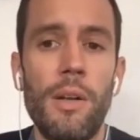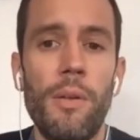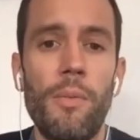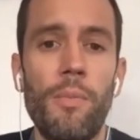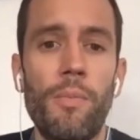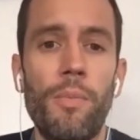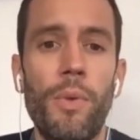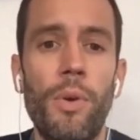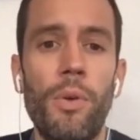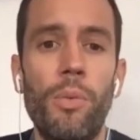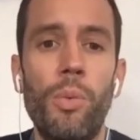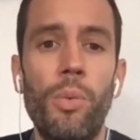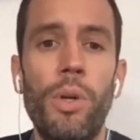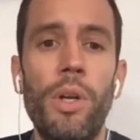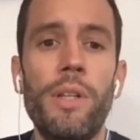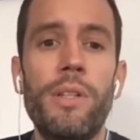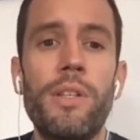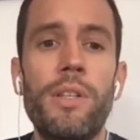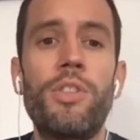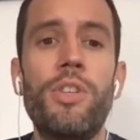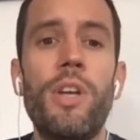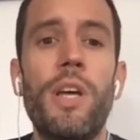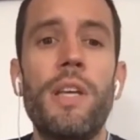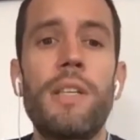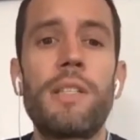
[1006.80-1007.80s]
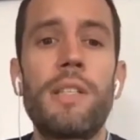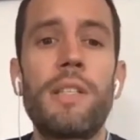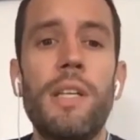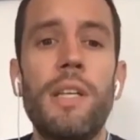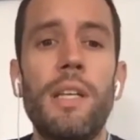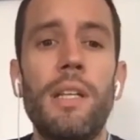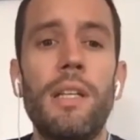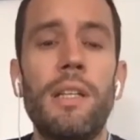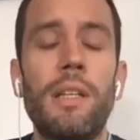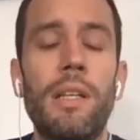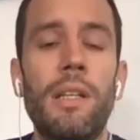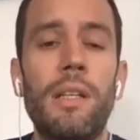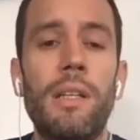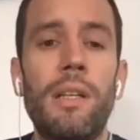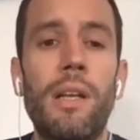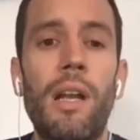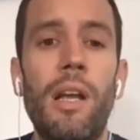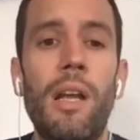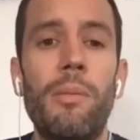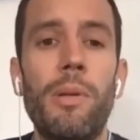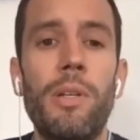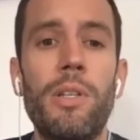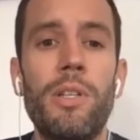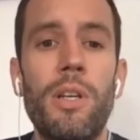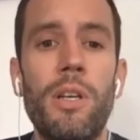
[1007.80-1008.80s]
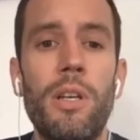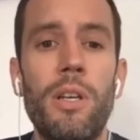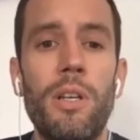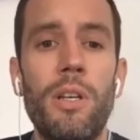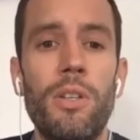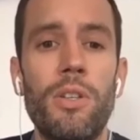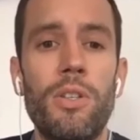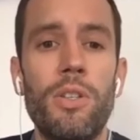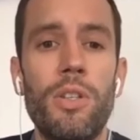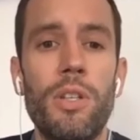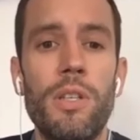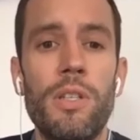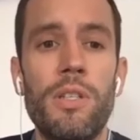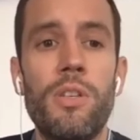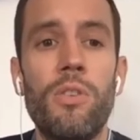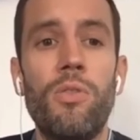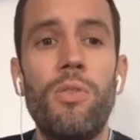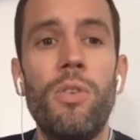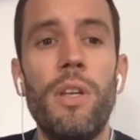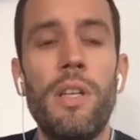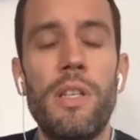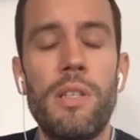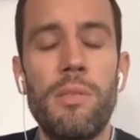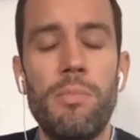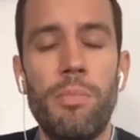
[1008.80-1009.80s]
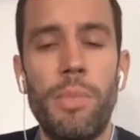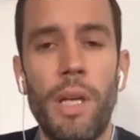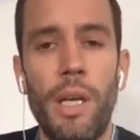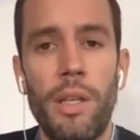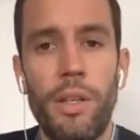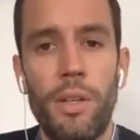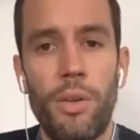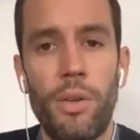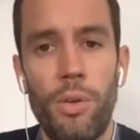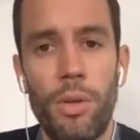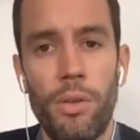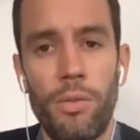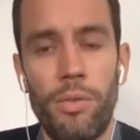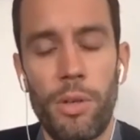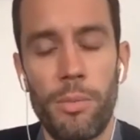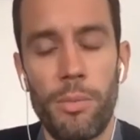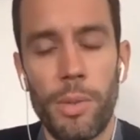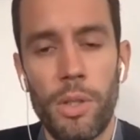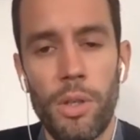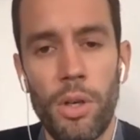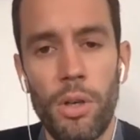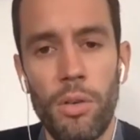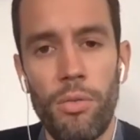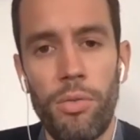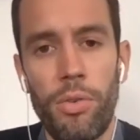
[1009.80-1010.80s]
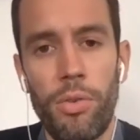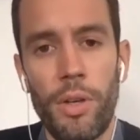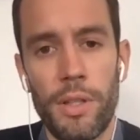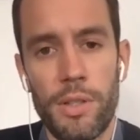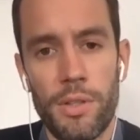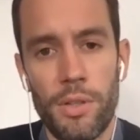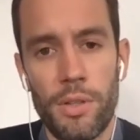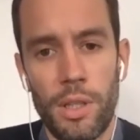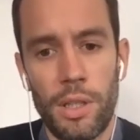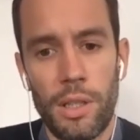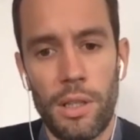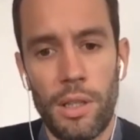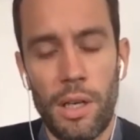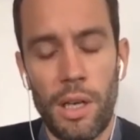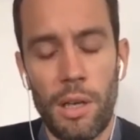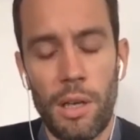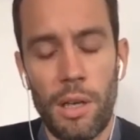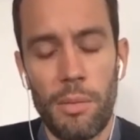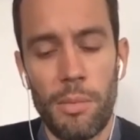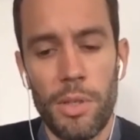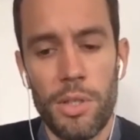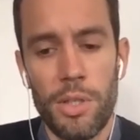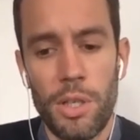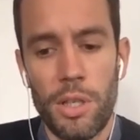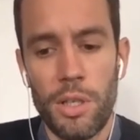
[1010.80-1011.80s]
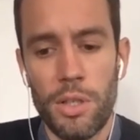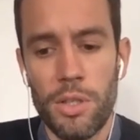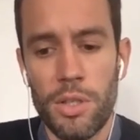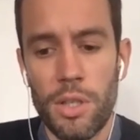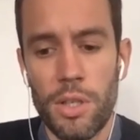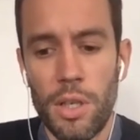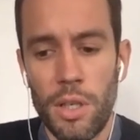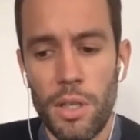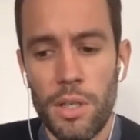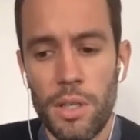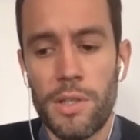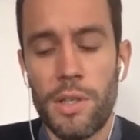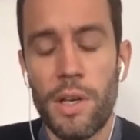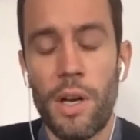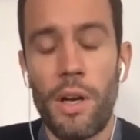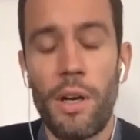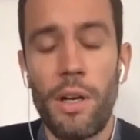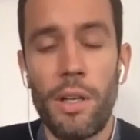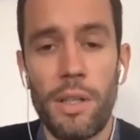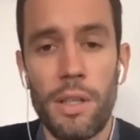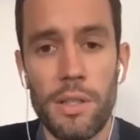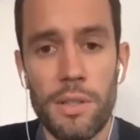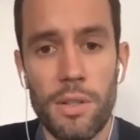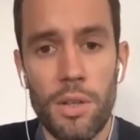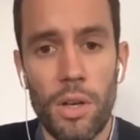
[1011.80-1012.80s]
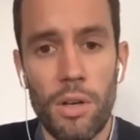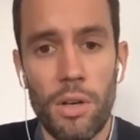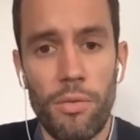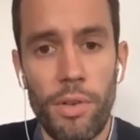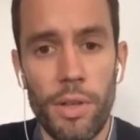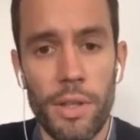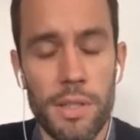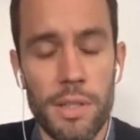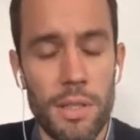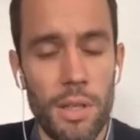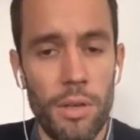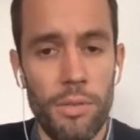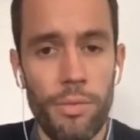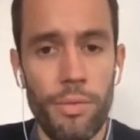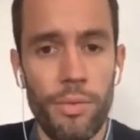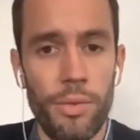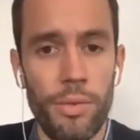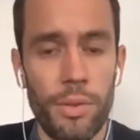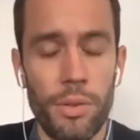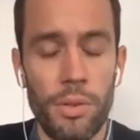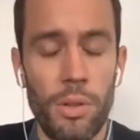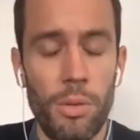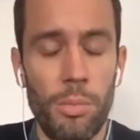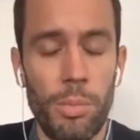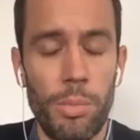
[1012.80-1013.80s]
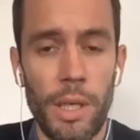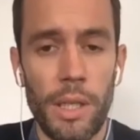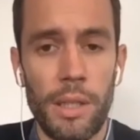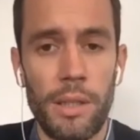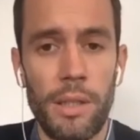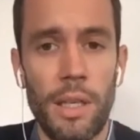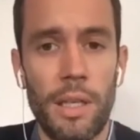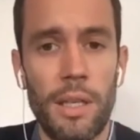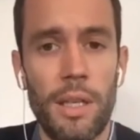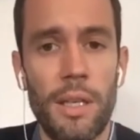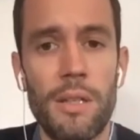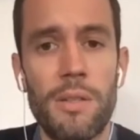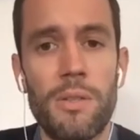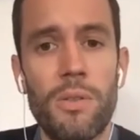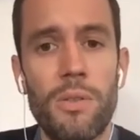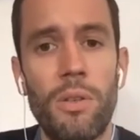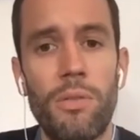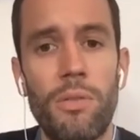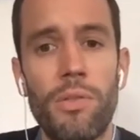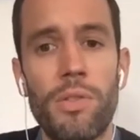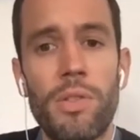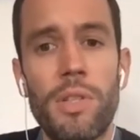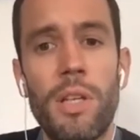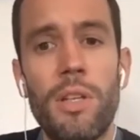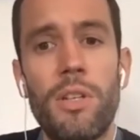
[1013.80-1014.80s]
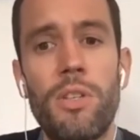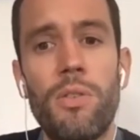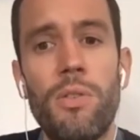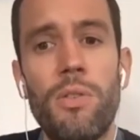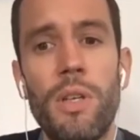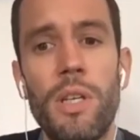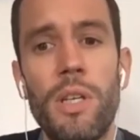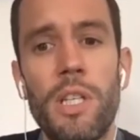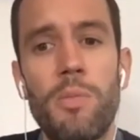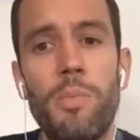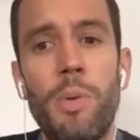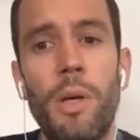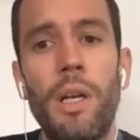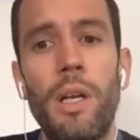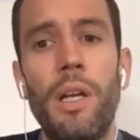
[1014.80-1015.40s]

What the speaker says: we're not suggesting that climate change is the reason behind herd of farmer conflicts, so that climate change started these conflicts to often go back decades or even centuries. But